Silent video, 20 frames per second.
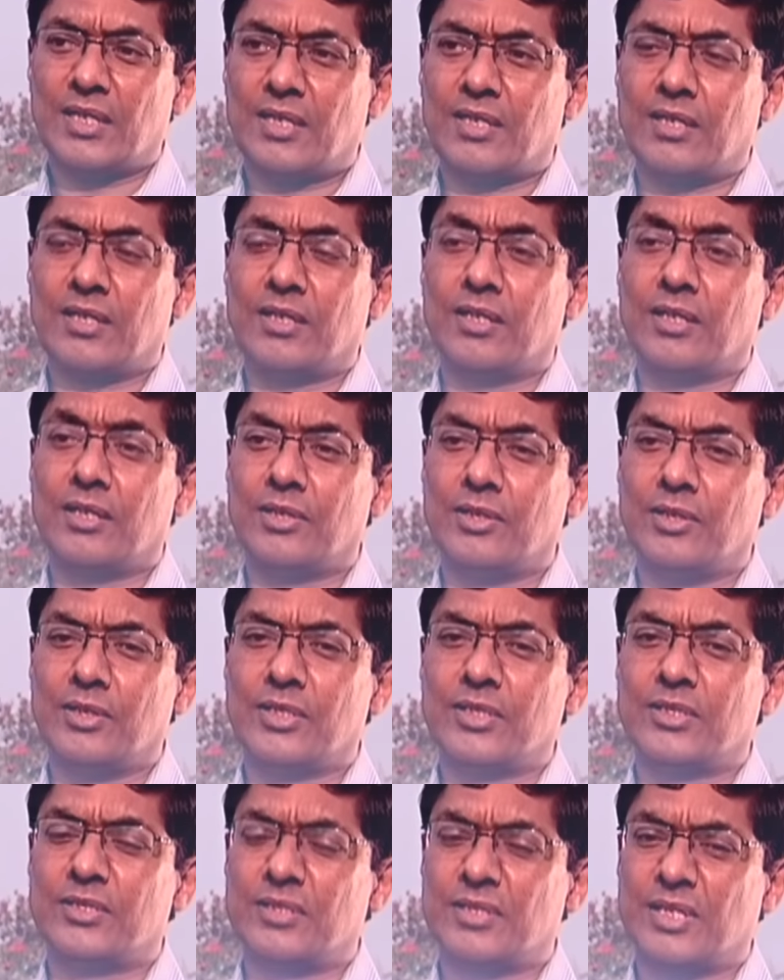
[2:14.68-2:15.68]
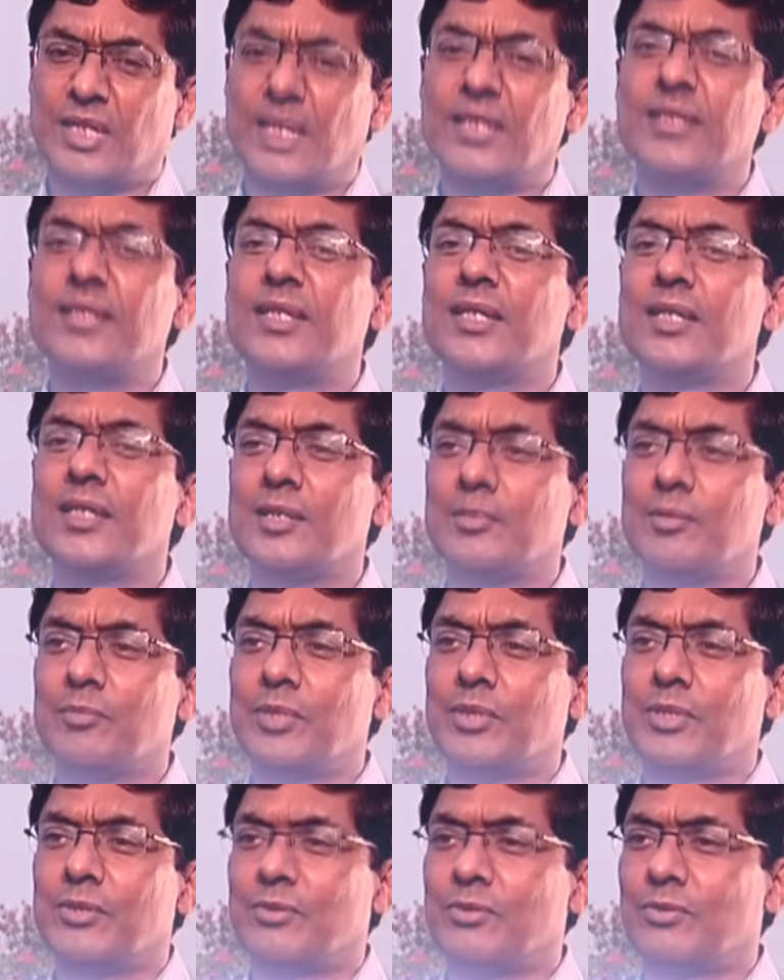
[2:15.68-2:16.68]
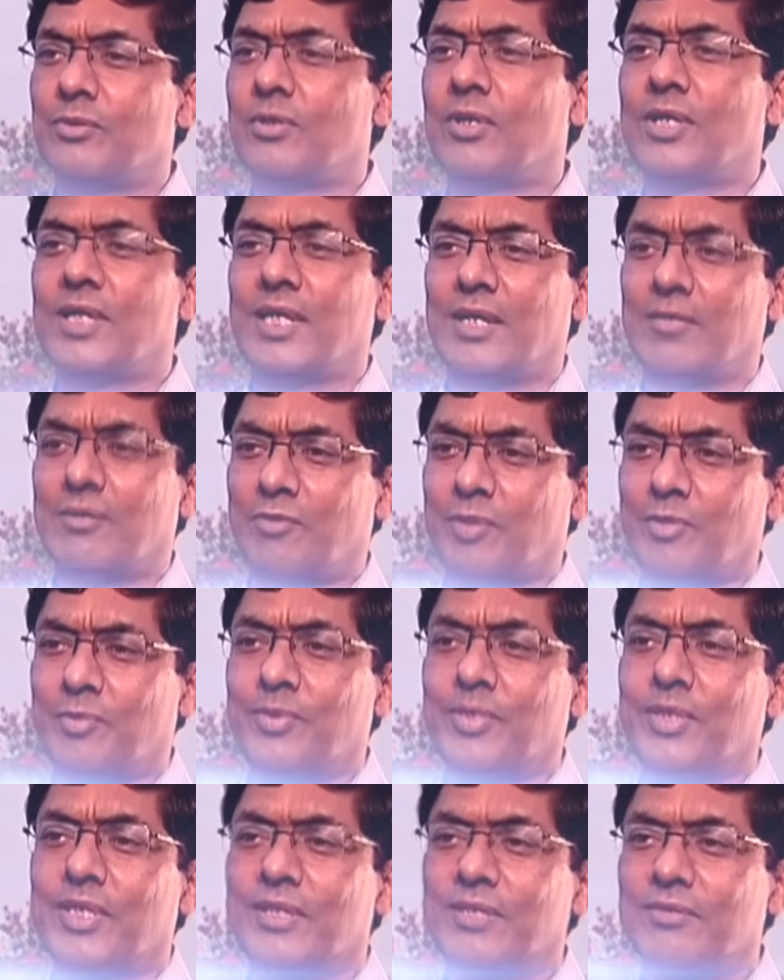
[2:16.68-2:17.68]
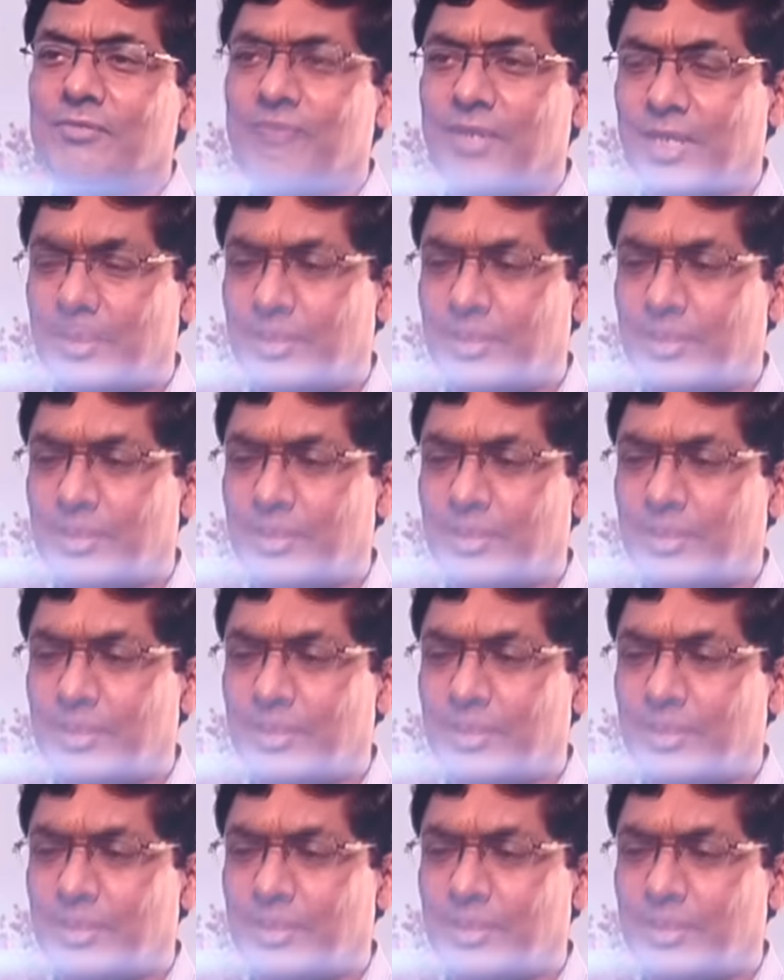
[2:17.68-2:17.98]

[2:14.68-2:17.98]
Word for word: He has received various eminent awards for his outstanding work,